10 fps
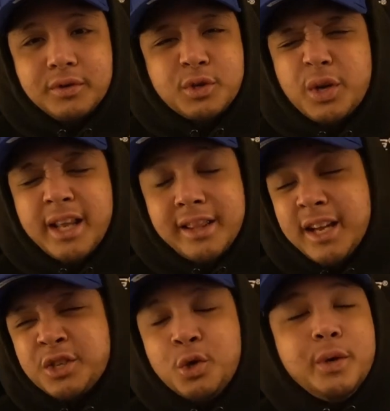
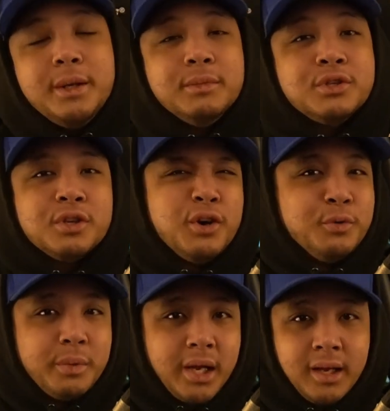that's Queen
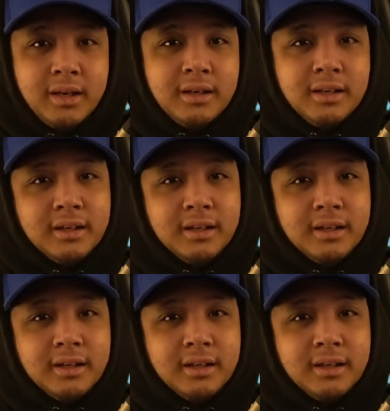Michonne, man.